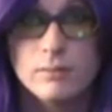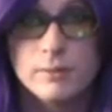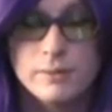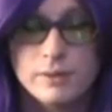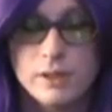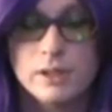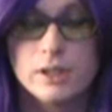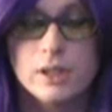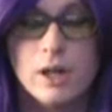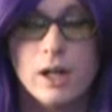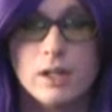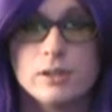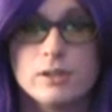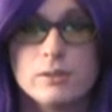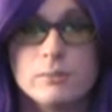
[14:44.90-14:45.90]
with such an
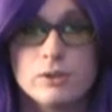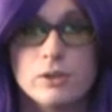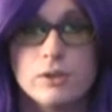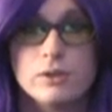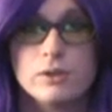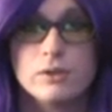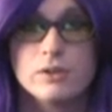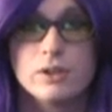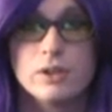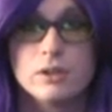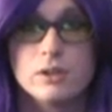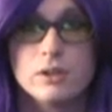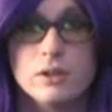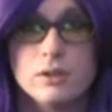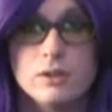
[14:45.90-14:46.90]
awesome social
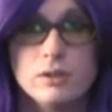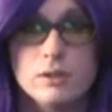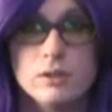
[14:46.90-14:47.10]
circle.